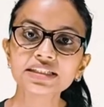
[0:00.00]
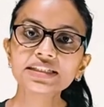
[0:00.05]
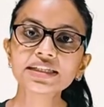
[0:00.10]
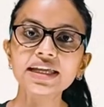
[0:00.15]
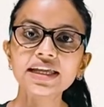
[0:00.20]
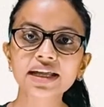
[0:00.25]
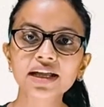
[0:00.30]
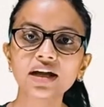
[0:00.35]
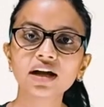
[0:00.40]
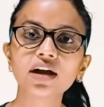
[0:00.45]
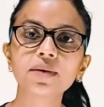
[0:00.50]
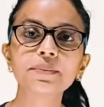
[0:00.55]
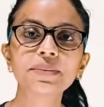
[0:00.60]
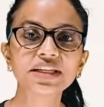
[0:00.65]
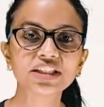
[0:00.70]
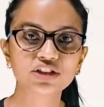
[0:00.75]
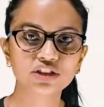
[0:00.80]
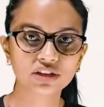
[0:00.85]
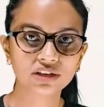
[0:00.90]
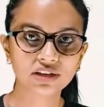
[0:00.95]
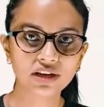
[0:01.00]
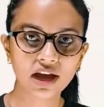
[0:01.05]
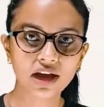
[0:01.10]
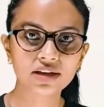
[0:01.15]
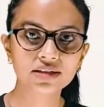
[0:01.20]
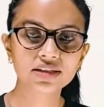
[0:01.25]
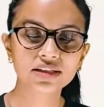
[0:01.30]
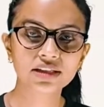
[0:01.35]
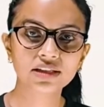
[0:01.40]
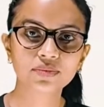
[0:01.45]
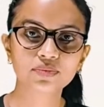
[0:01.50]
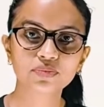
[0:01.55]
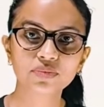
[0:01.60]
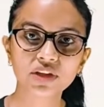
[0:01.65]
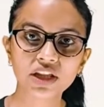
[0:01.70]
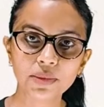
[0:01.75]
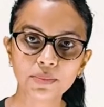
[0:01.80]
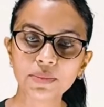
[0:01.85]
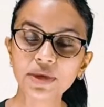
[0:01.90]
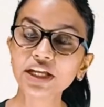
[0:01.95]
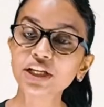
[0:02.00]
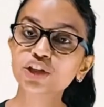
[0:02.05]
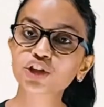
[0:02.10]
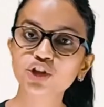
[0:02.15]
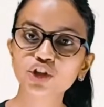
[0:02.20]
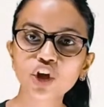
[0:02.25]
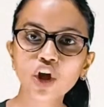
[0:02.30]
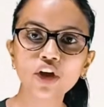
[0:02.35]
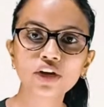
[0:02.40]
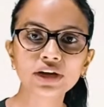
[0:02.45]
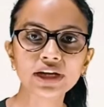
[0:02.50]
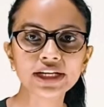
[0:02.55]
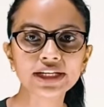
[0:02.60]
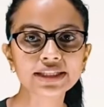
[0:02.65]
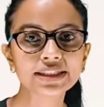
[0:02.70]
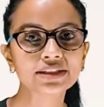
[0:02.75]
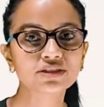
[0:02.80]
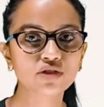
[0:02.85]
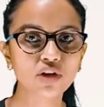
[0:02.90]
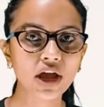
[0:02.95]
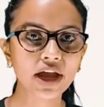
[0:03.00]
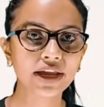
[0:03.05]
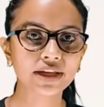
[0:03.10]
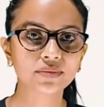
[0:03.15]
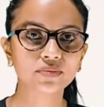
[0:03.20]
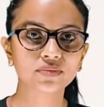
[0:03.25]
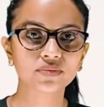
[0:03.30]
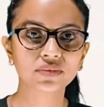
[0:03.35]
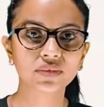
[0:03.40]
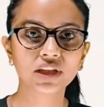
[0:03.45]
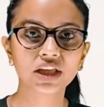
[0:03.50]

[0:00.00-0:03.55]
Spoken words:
Take a metal glass. Make sure it is dry.